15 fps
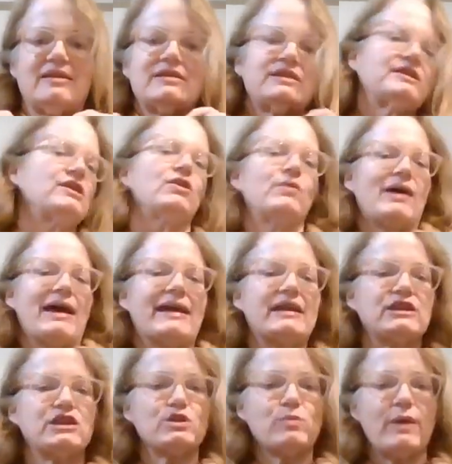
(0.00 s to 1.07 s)
So I
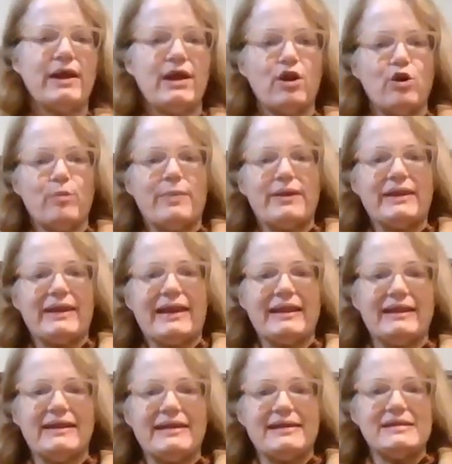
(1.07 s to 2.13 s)
can just wear it open
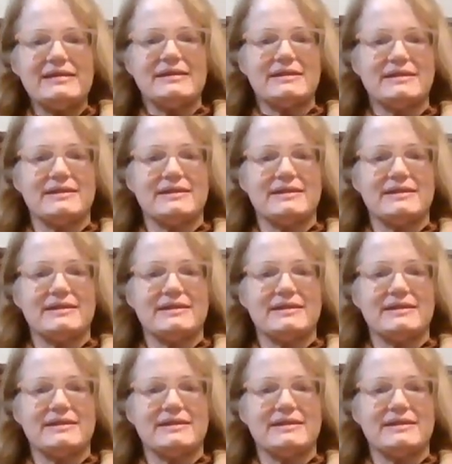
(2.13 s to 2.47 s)
like this